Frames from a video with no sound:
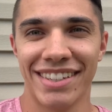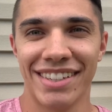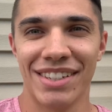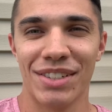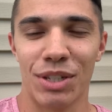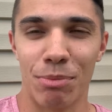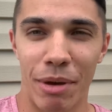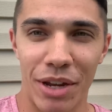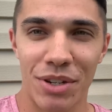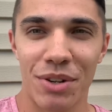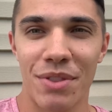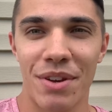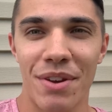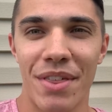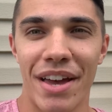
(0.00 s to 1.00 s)
So make sure
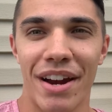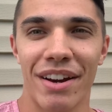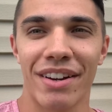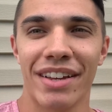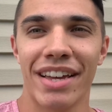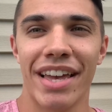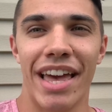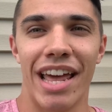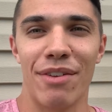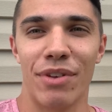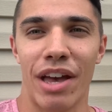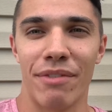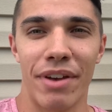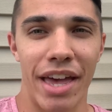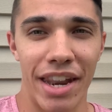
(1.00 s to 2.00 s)
they're there. And if you
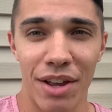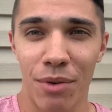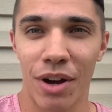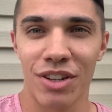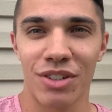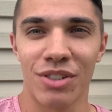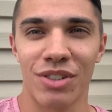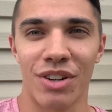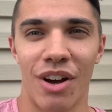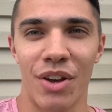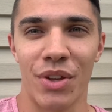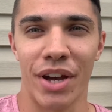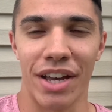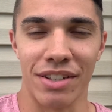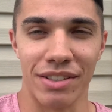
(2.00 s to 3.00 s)
have any questions at all, you
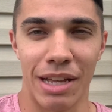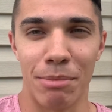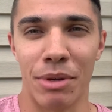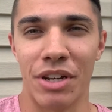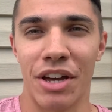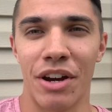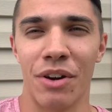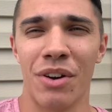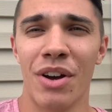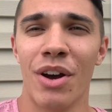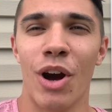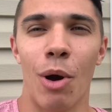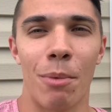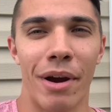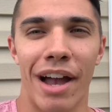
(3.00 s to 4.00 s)
guys let me know.
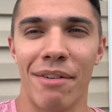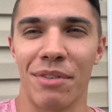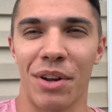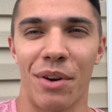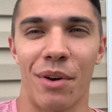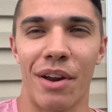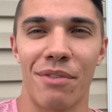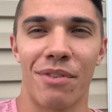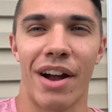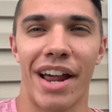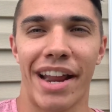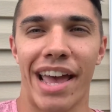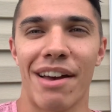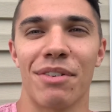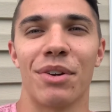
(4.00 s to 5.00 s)
Hope you're having a great Friday.
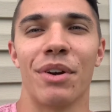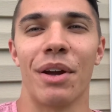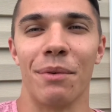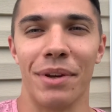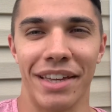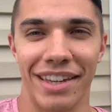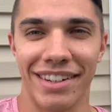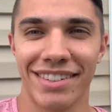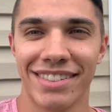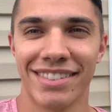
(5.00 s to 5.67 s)
Have a great weekend.